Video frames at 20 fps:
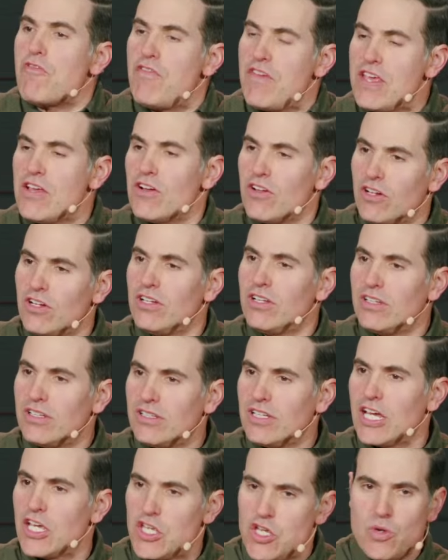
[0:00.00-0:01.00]
feel
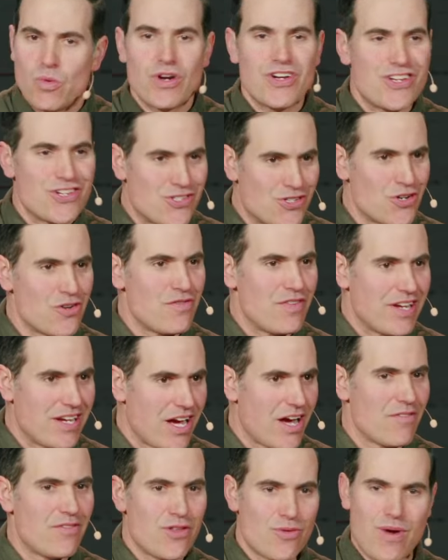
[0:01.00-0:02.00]
like you are
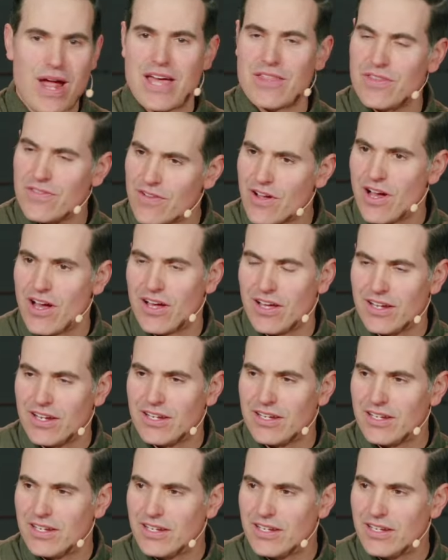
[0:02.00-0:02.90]
deserving of the wrath of God.